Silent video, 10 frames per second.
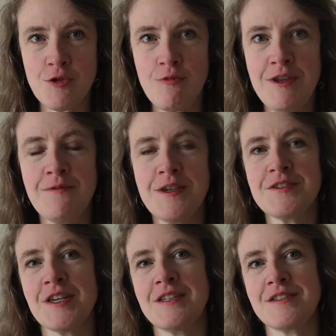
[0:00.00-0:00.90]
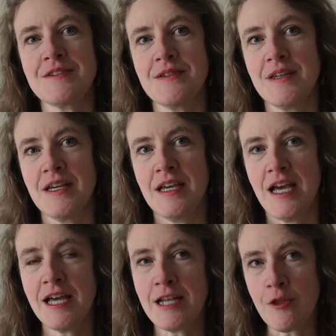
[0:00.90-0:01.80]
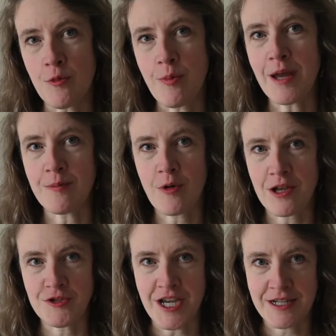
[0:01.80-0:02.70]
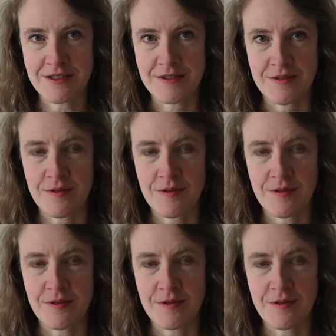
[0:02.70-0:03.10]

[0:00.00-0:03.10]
revisit another pet project